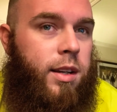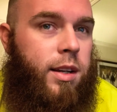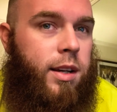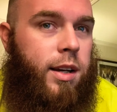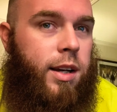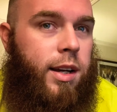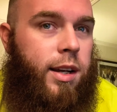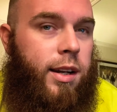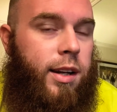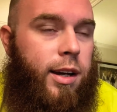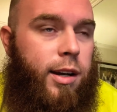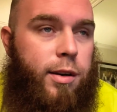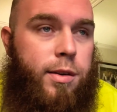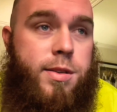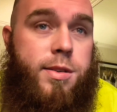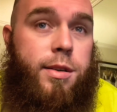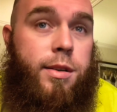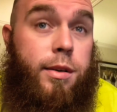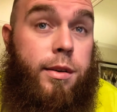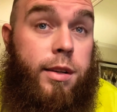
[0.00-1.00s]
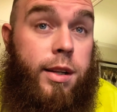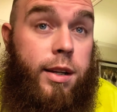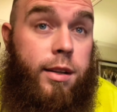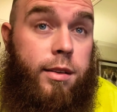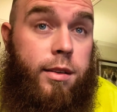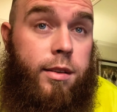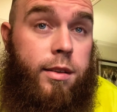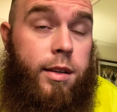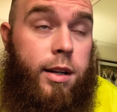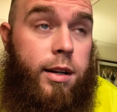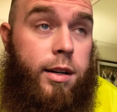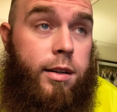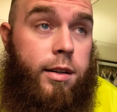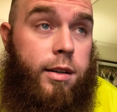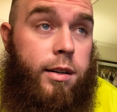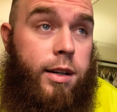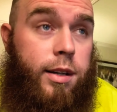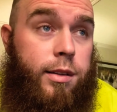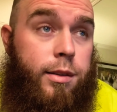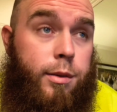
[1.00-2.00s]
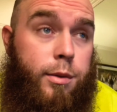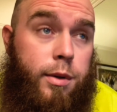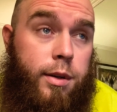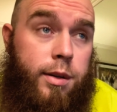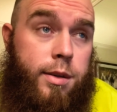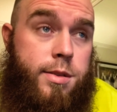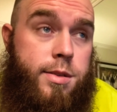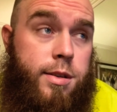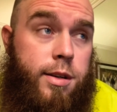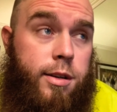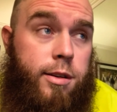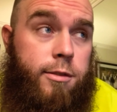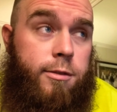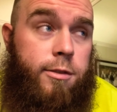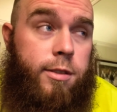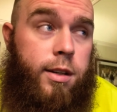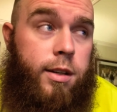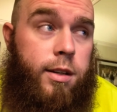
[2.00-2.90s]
And I also know that they're in the works of